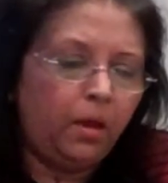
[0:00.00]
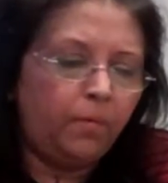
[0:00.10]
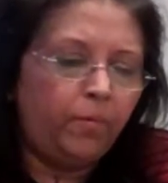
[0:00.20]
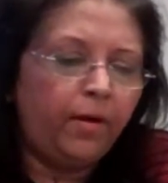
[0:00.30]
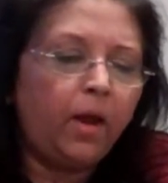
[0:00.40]

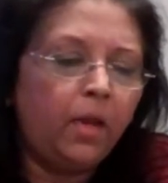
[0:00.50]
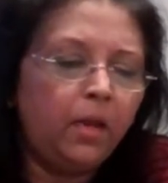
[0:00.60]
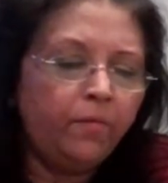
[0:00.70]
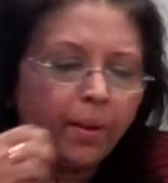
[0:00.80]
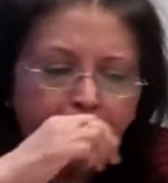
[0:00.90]
where I
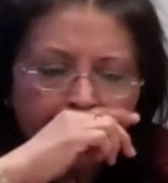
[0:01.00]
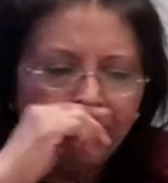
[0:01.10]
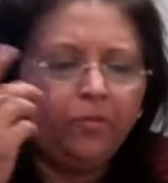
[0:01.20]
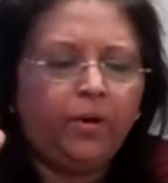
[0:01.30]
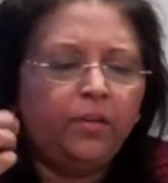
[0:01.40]
live up in
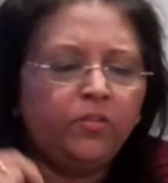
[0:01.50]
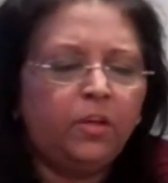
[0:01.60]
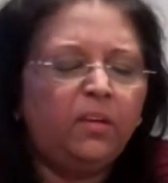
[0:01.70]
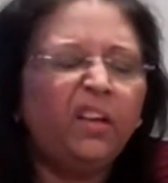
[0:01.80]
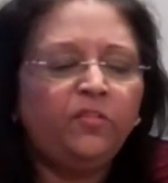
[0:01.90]
LaGrange
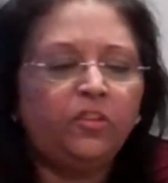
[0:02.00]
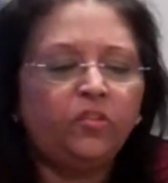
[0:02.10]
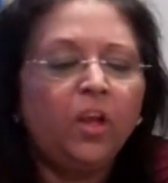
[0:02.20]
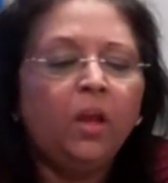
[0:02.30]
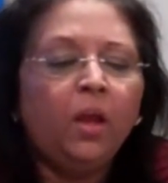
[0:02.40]
in
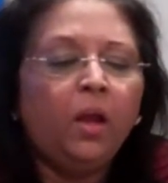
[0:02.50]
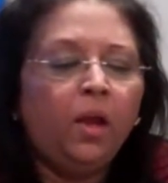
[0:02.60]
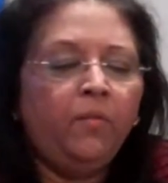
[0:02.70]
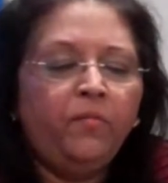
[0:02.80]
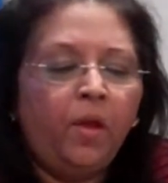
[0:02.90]
Dutchess,
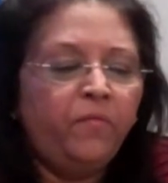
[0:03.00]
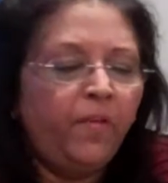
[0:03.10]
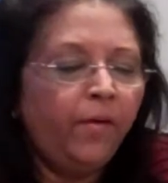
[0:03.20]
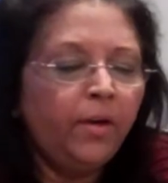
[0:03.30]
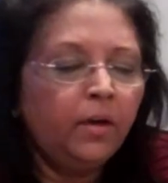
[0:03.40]
a
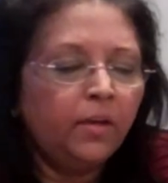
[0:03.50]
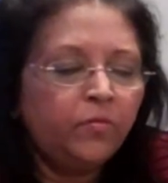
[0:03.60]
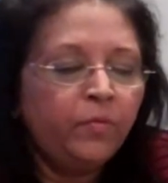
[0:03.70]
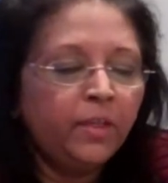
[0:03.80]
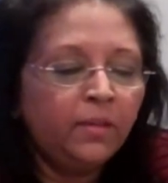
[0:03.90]
very nice
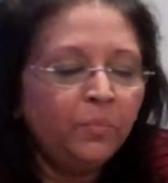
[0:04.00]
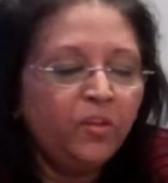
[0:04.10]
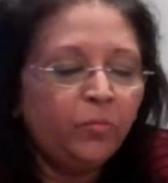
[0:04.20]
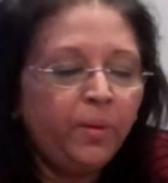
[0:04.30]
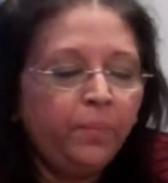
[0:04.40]

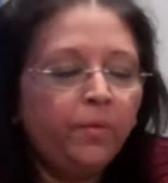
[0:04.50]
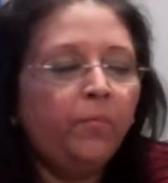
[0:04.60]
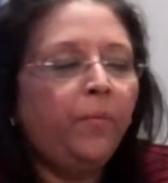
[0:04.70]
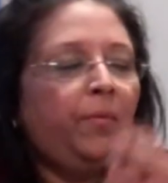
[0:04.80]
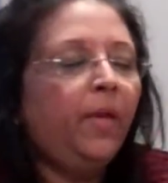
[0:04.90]
Vietnamese people,
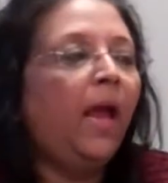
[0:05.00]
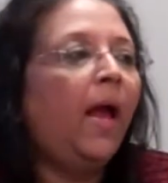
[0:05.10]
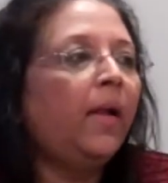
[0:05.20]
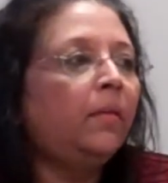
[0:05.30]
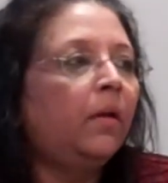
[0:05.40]
when we
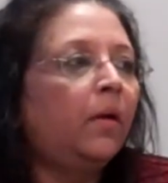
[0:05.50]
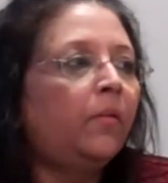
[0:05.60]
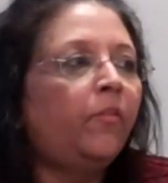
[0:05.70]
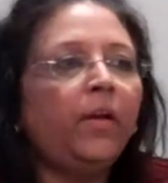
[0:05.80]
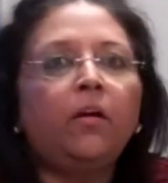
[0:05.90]
had the
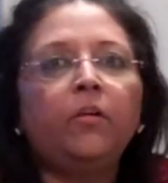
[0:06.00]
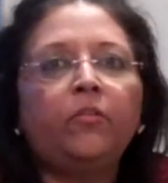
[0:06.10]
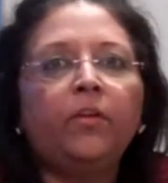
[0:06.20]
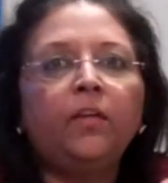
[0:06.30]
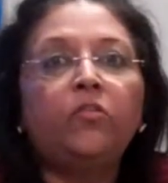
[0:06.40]

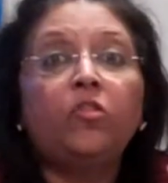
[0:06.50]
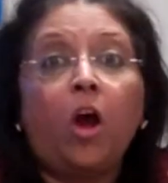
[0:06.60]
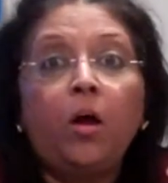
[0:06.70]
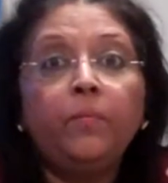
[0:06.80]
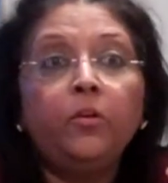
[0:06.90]
trick-or-treat
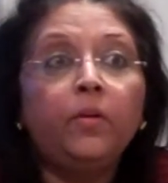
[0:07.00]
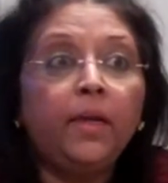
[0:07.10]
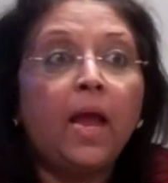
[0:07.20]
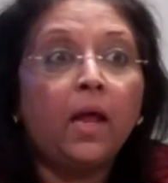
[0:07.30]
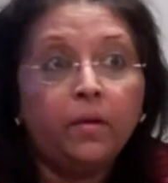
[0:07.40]
storm during
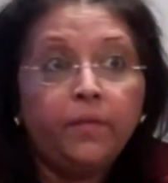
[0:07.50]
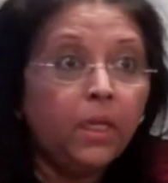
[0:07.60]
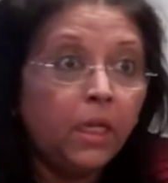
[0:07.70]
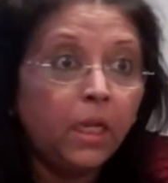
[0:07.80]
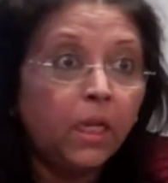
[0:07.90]

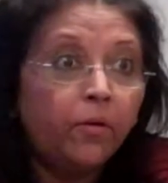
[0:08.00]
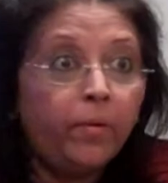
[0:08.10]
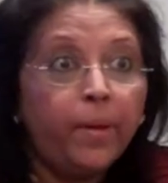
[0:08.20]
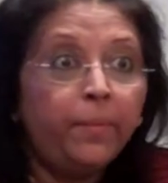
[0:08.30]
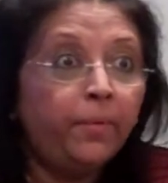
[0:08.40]
Halloween,
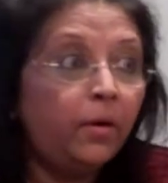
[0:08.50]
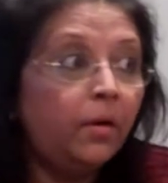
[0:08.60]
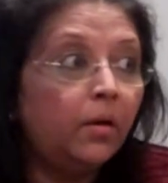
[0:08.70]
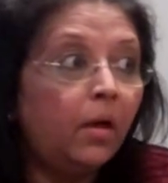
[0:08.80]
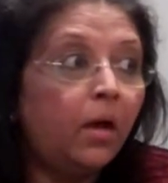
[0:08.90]
remember,
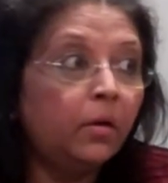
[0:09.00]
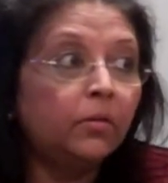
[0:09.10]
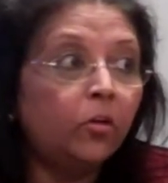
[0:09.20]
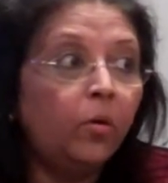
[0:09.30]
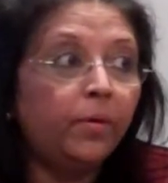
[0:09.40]
on
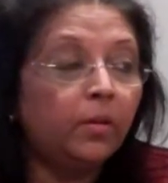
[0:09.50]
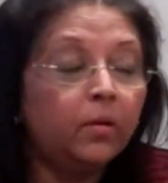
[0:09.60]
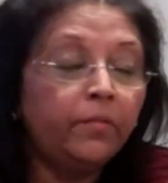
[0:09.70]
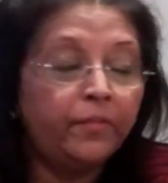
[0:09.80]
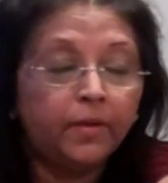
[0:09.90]
October
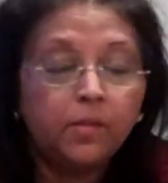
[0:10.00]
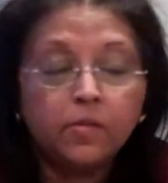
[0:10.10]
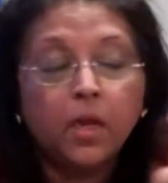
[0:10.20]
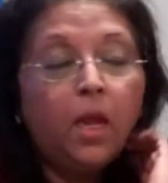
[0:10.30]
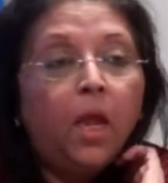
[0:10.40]
31st,
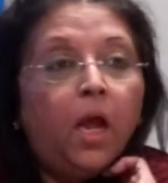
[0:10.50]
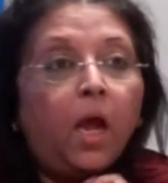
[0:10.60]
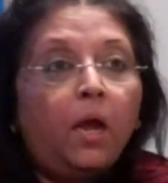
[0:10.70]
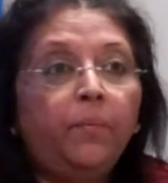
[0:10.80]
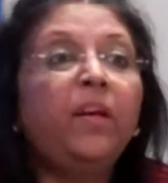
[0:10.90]

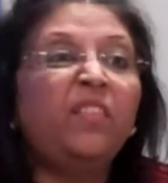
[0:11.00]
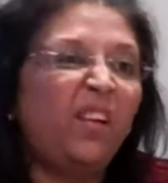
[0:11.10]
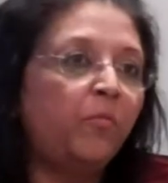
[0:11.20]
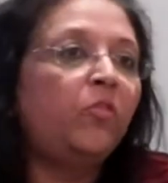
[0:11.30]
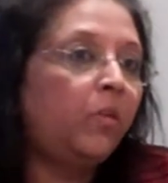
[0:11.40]
because
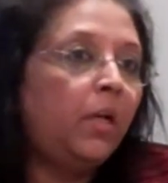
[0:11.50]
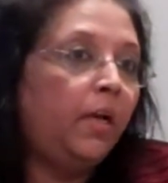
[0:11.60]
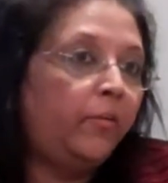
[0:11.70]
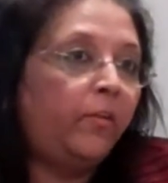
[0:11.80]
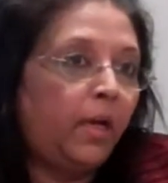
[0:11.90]
that was really
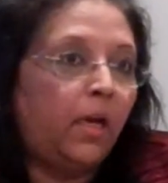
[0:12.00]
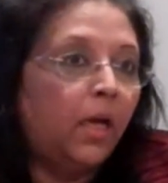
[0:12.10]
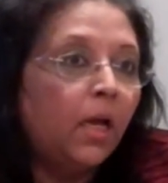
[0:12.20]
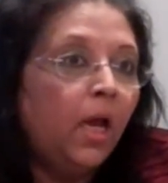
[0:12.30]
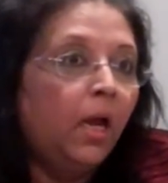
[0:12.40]
a trick.
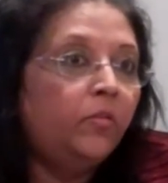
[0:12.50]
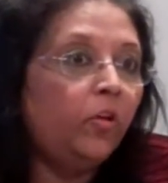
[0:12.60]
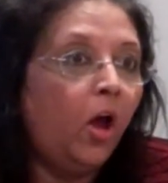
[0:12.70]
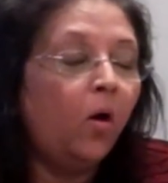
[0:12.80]
So